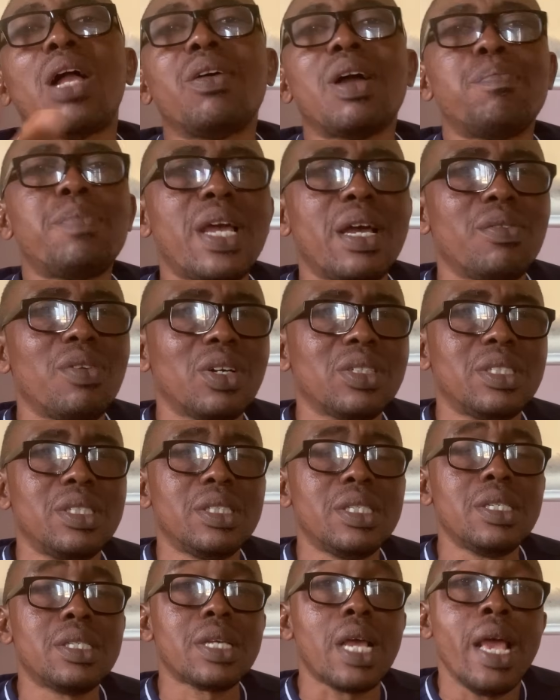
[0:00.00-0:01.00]
I beg, what is
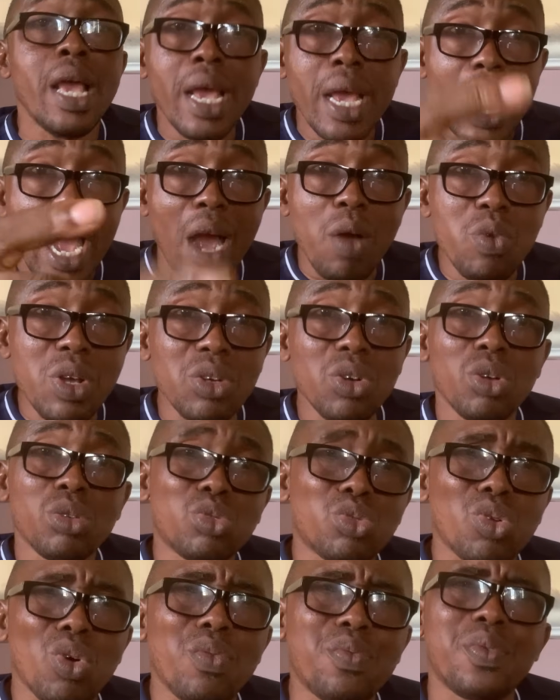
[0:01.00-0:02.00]
this? Are we not
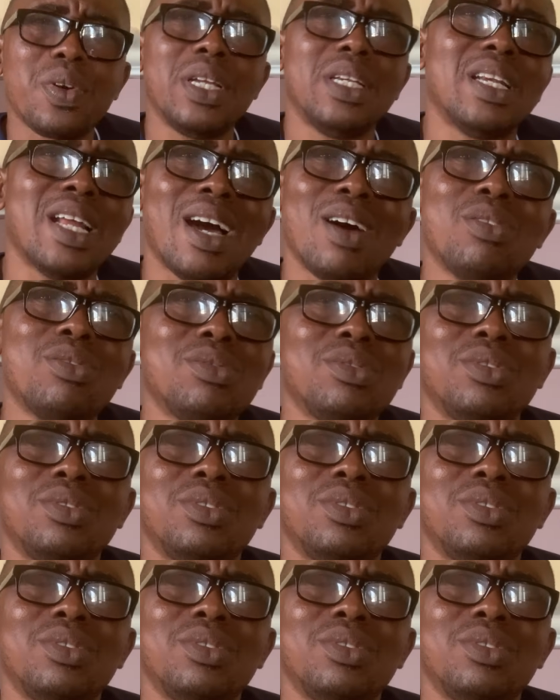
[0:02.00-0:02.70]
suffering now?